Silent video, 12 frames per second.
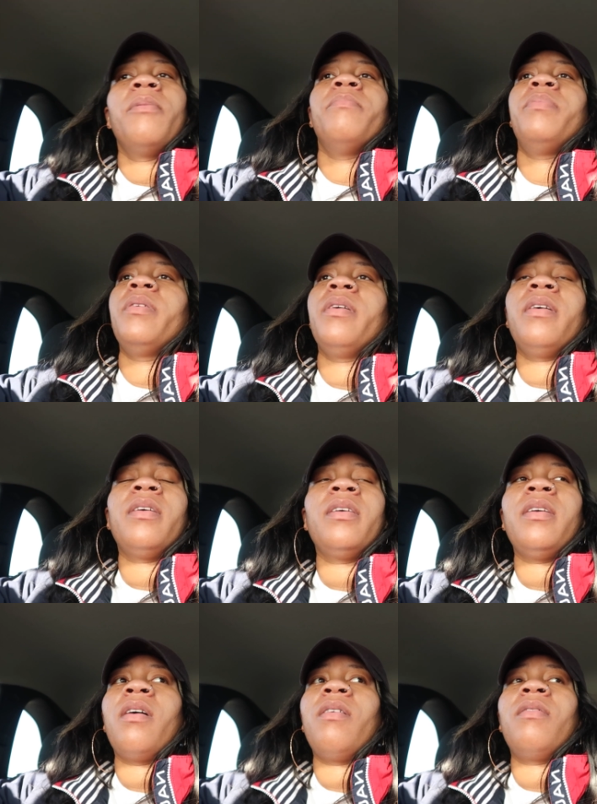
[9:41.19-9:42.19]
But
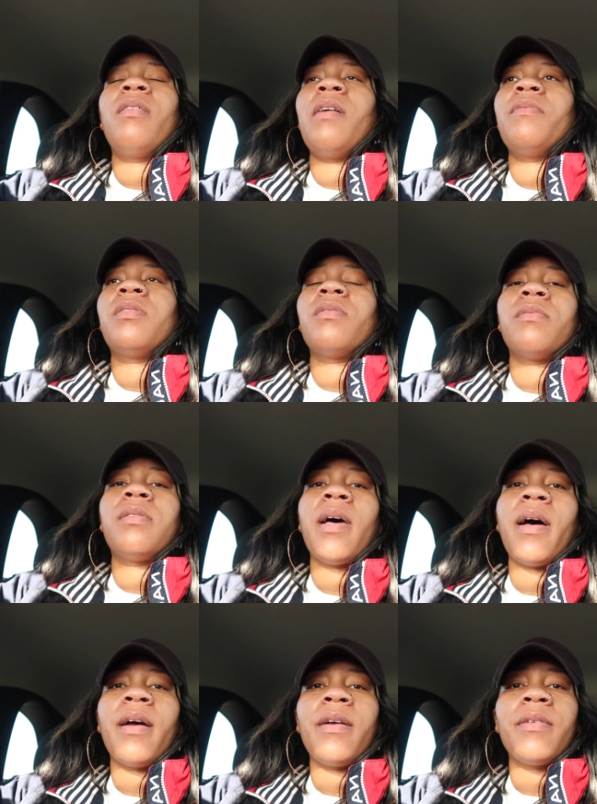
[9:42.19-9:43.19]
y'all, I was so
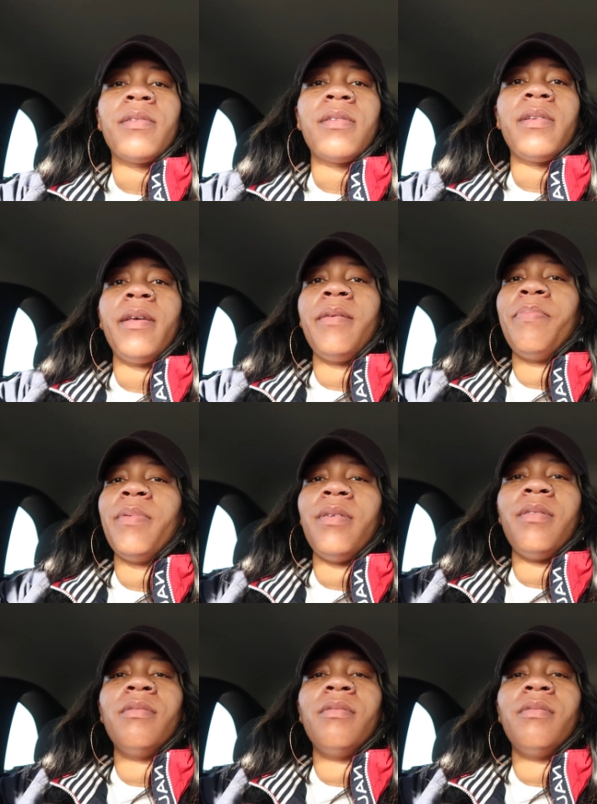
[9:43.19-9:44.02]
tired, sleepy.